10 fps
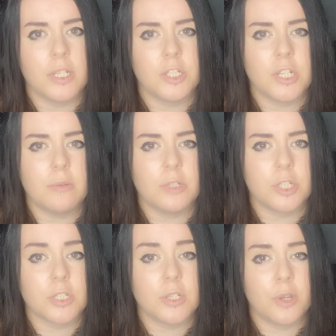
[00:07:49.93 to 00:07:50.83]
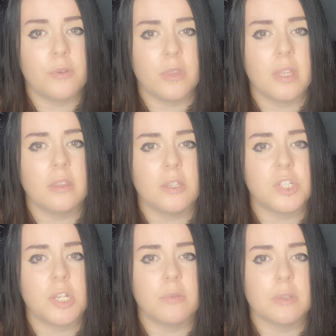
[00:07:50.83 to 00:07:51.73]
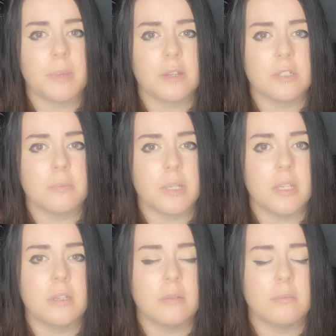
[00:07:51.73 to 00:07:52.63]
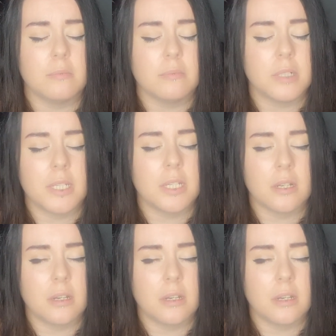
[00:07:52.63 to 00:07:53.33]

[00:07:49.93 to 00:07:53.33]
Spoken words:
and she would just know then that she was about to be complete and